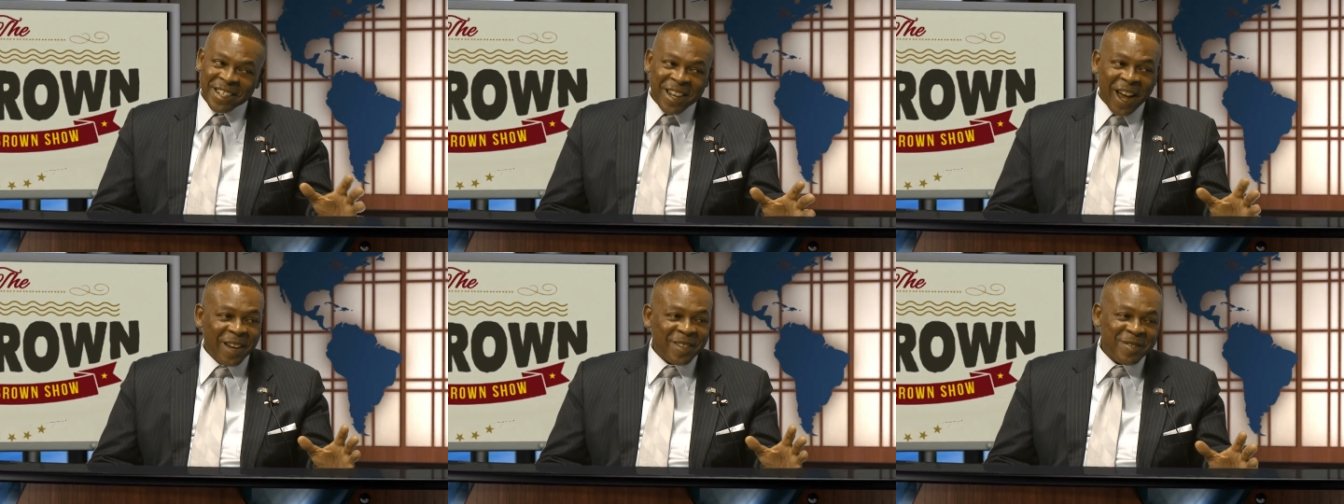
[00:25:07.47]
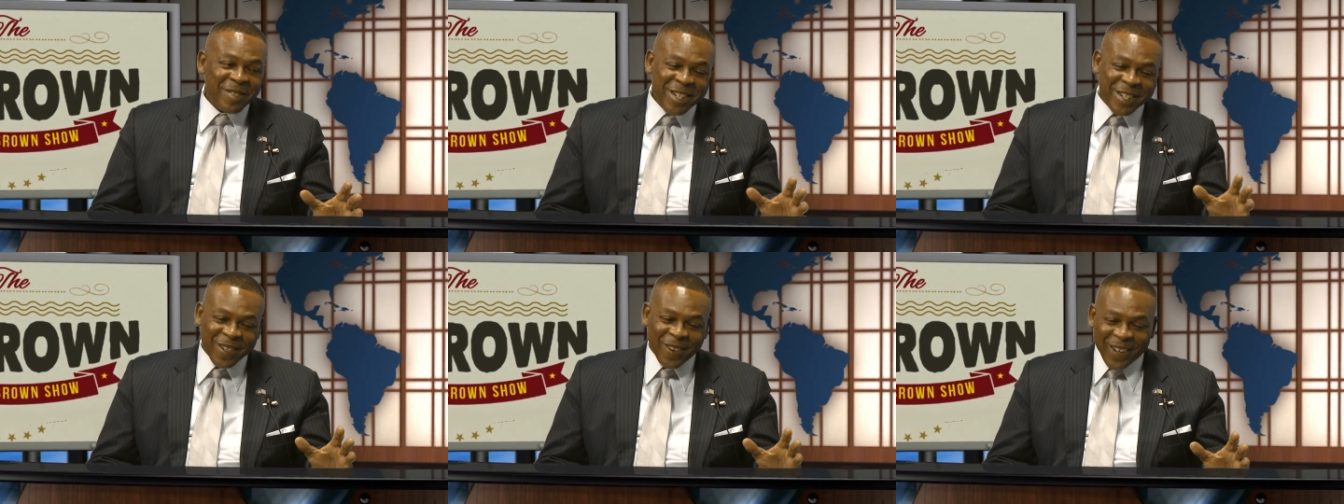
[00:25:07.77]
It's
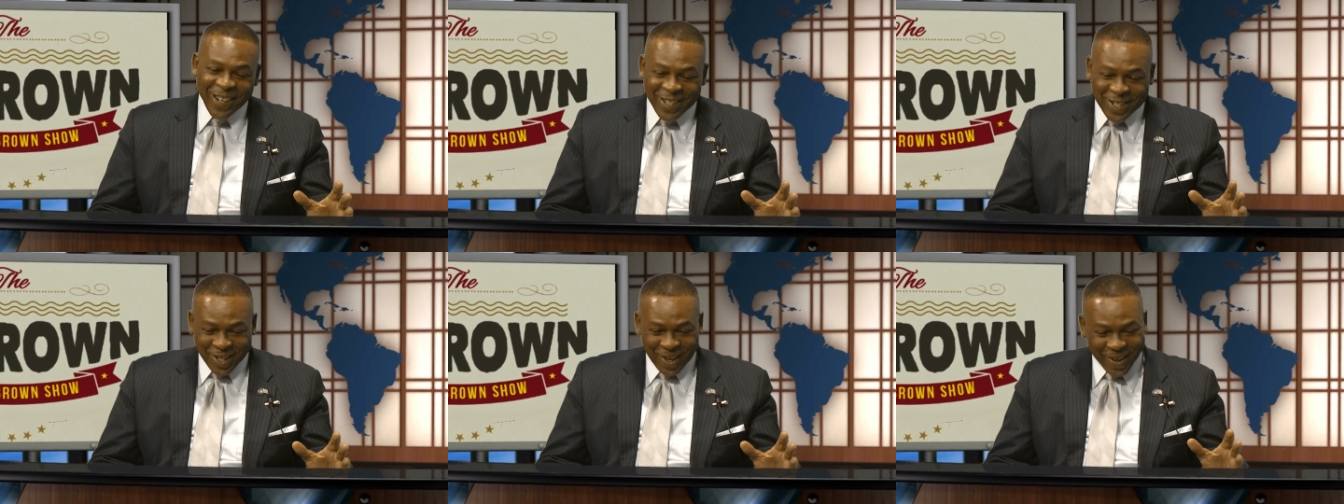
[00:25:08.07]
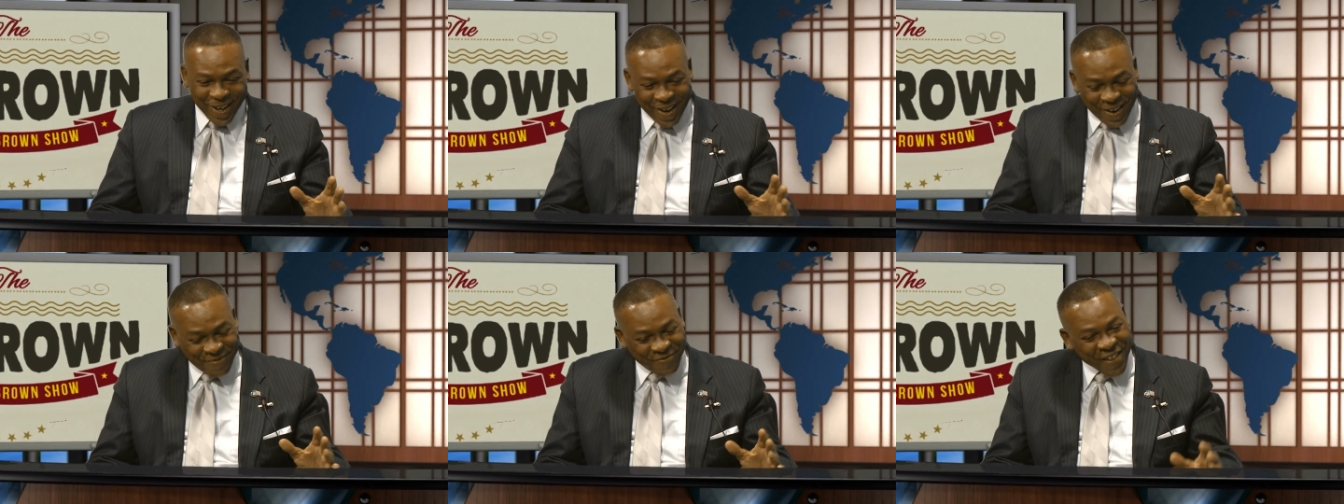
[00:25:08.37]
not a resort,
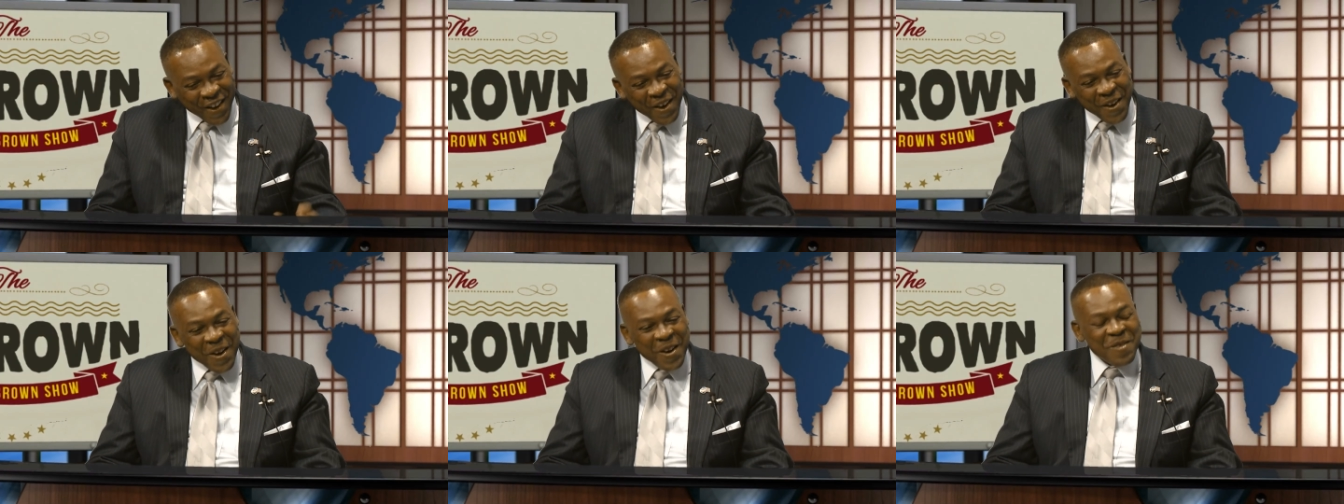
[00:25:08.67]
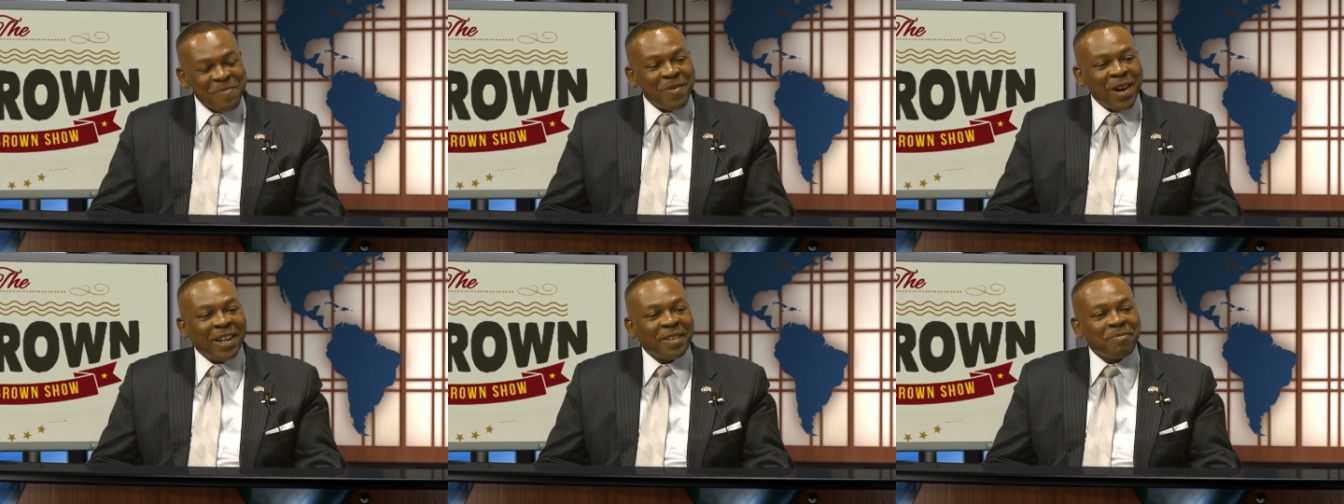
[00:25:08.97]
sir,
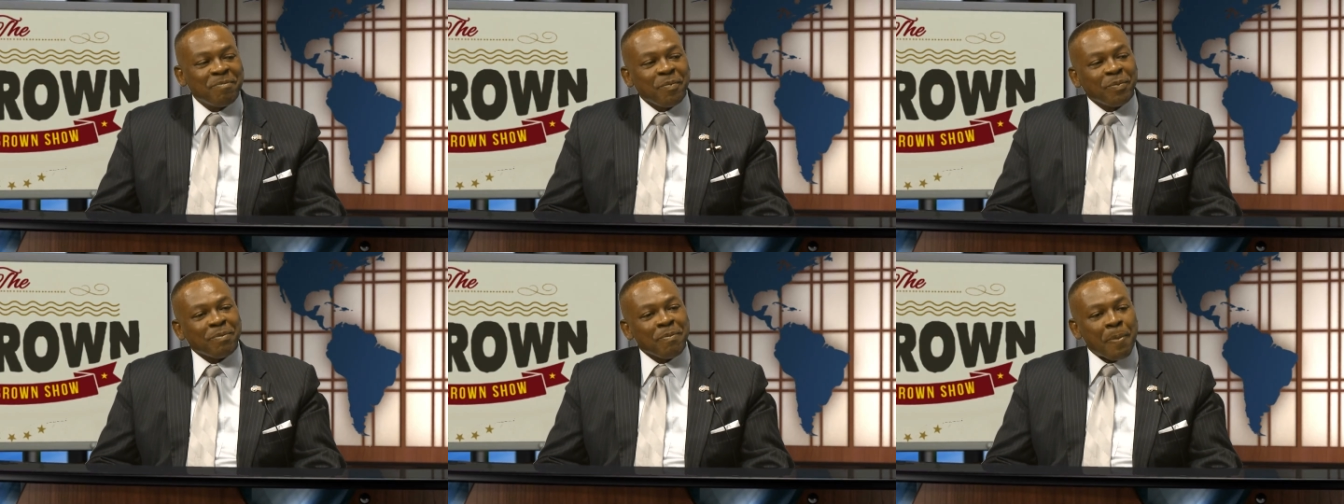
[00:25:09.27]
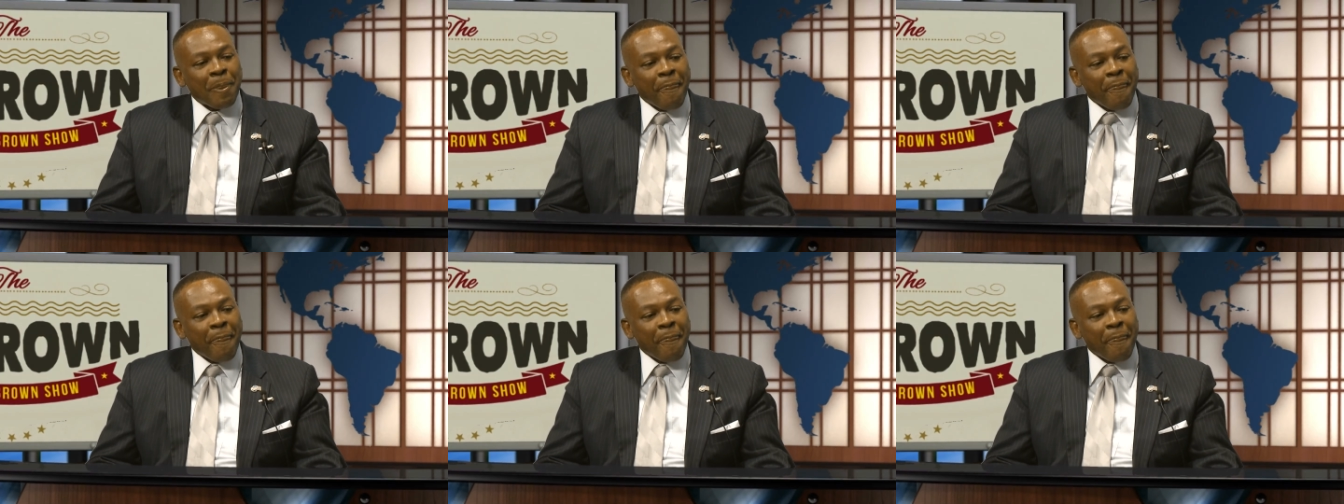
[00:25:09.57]
but